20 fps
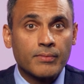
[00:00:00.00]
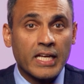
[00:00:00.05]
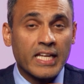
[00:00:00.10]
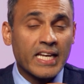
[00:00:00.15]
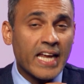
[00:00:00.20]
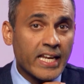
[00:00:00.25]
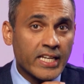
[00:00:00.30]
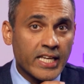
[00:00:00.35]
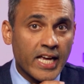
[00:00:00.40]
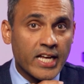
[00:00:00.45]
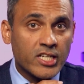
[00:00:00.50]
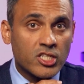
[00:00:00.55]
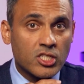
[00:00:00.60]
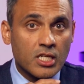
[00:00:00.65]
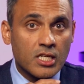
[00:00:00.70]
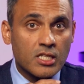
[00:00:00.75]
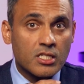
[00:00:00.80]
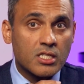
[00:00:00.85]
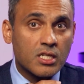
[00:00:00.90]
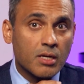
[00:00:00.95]
In
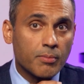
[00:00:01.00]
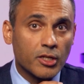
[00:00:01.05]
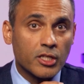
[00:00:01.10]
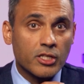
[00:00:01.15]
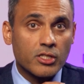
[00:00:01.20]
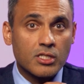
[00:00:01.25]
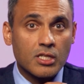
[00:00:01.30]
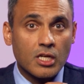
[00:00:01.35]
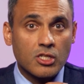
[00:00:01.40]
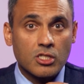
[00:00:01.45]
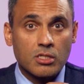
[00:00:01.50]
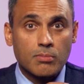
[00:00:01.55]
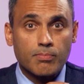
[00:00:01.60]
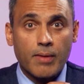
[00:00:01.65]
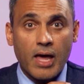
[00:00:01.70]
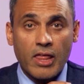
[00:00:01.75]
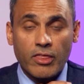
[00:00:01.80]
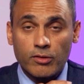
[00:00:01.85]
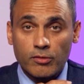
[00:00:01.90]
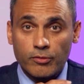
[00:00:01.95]
ADHD stimulants such as
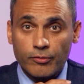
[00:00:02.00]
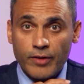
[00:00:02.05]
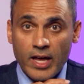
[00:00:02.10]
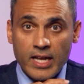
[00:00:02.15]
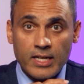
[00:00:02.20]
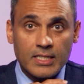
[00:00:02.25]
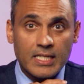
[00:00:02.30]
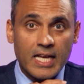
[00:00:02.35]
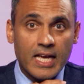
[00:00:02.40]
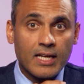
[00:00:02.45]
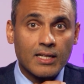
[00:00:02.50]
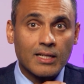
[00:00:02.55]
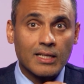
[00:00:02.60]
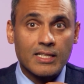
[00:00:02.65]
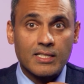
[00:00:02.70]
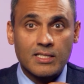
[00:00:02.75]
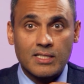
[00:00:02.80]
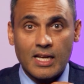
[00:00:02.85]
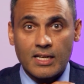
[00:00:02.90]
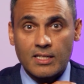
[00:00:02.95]
methylphenidate,
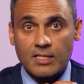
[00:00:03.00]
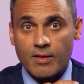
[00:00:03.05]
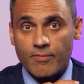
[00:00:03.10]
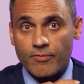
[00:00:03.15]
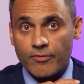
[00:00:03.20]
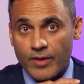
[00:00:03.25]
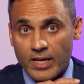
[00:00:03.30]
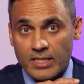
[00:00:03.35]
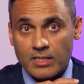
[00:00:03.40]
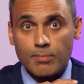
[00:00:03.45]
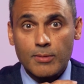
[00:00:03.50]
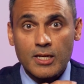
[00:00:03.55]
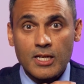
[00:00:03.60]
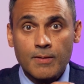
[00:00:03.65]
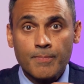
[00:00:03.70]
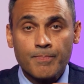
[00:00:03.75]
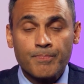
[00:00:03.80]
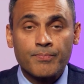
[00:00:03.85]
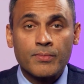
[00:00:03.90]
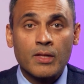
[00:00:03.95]

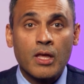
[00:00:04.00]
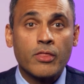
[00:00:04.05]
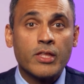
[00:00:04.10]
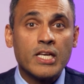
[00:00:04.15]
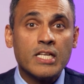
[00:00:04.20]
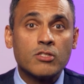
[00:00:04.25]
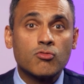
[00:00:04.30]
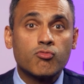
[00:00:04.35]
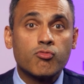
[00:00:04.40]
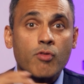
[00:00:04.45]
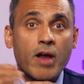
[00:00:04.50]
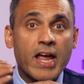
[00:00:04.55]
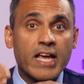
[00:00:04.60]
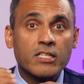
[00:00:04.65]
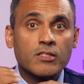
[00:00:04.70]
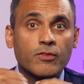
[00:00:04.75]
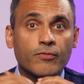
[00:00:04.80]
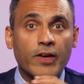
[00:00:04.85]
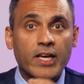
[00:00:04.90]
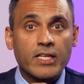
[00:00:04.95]
lisdexamfetamine, these
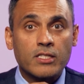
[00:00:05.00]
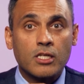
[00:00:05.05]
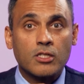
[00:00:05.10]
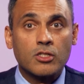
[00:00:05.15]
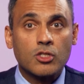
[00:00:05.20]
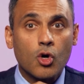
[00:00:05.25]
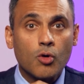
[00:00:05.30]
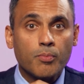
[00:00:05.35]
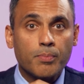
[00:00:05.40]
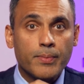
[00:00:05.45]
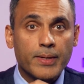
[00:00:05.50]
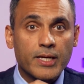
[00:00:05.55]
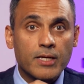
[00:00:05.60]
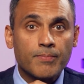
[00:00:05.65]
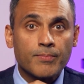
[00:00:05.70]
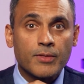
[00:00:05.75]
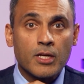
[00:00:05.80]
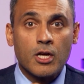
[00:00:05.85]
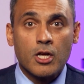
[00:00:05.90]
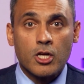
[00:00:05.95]
raise phasic dopamine,
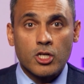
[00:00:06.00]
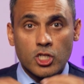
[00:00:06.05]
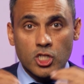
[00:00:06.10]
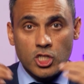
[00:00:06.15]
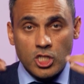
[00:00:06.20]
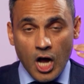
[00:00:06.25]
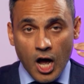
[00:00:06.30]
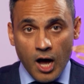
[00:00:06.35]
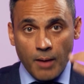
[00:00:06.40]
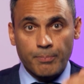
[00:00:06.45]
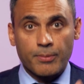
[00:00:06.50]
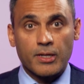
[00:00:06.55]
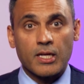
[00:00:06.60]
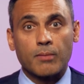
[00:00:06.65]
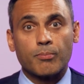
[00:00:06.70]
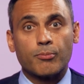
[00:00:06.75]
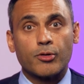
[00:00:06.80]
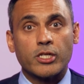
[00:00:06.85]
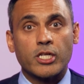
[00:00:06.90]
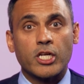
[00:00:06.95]

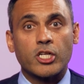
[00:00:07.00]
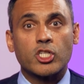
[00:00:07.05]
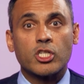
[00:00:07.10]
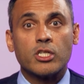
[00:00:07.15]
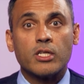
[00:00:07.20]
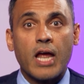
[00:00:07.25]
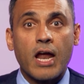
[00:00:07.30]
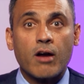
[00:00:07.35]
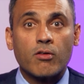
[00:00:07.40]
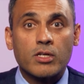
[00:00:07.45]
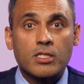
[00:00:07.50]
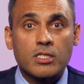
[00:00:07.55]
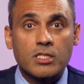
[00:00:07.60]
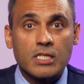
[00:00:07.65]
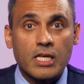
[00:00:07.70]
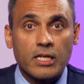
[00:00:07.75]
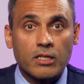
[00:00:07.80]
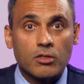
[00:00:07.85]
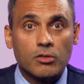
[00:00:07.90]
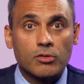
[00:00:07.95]
sharpening prediction error
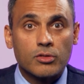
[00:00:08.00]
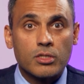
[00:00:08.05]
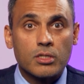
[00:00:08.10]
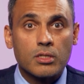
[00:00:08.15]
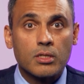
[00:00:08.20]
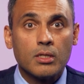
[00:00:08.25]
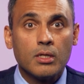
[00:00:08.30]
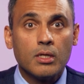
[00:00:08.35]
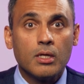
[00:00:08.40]
signals.